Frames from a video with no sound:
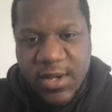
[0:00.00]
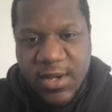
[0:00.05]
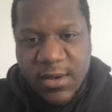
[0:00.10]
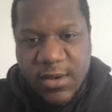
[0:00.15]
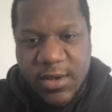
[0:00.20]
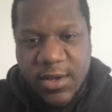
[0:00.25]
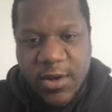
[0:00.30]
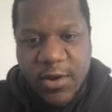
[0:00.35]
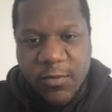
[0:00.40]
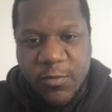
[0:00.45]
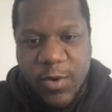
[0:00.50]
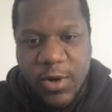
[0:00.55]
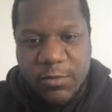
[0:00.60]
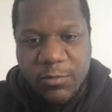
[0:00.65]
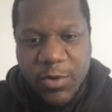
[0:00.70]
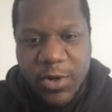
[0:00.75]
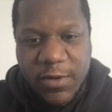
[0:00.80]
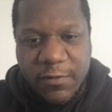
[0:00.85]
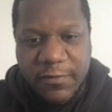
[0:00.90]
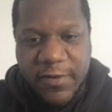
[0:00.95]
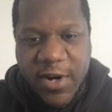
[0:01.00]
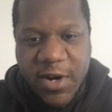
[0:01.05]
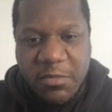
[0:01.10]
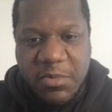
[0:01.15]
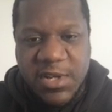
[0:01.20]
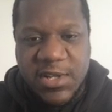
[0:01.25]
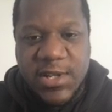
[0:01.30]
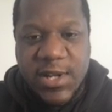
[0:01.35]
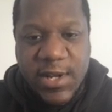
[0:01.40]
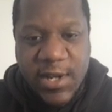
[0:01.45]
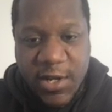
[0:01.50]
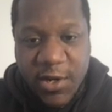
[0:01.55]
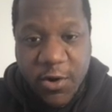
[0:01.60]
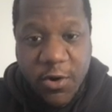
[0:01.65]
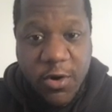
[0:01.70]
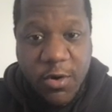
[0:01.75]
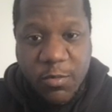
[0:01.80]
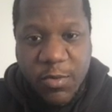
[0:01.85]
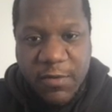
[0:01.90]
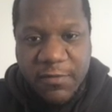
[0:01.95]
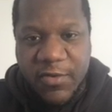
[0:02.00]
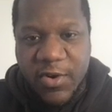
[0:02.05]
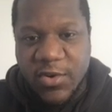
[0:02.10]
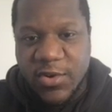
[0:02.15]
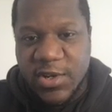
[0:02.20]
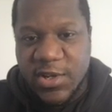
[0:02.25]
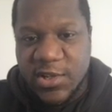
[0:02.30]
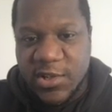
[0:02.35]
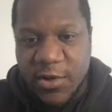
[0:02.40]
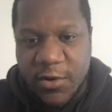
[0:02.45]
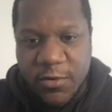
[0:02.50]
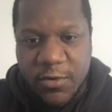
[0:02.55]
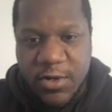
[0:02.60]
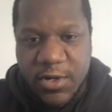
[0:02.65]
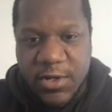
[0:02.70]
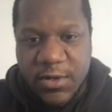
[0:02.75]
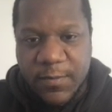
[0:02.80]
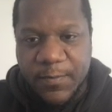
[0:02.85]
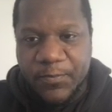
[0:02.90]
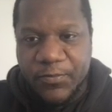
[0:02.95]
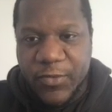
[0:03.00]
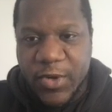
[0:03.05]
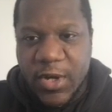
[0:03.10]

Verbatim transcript: you know, what, what the vibe is that they're going with on this token.